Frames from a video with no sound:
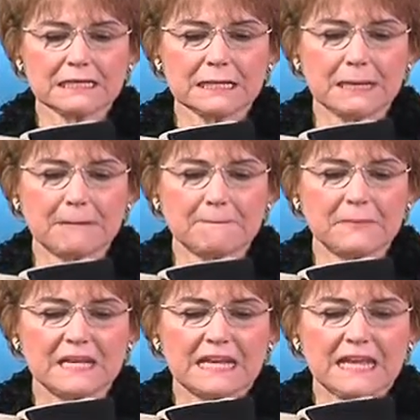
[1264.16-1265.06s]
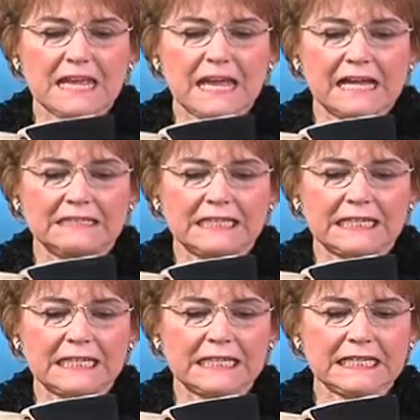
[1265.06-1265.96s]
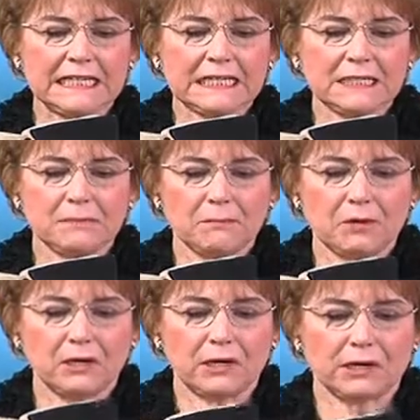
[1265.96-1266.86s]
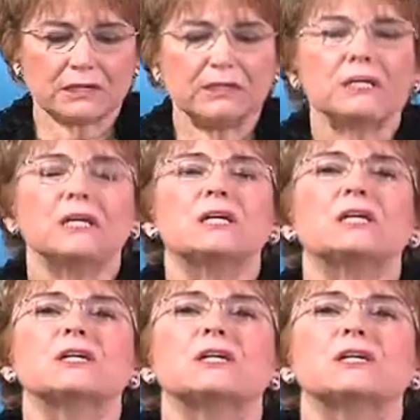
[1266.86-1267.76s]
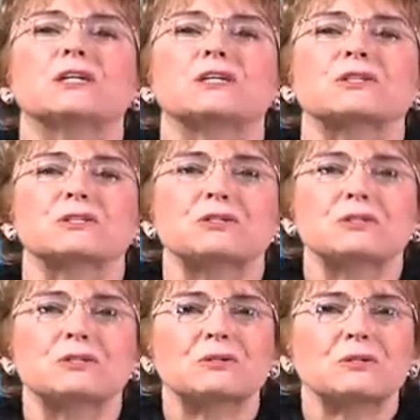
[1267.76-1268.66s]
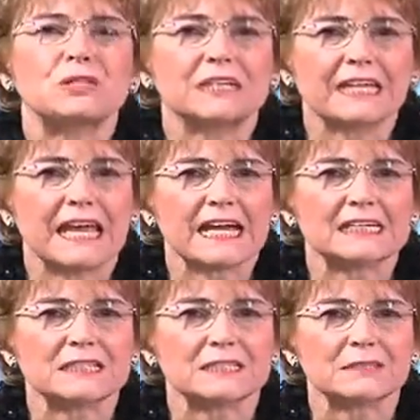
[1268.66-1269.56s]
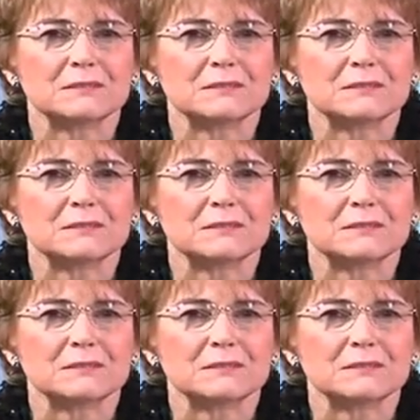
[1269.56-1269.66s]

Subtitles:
up and he departed to the land.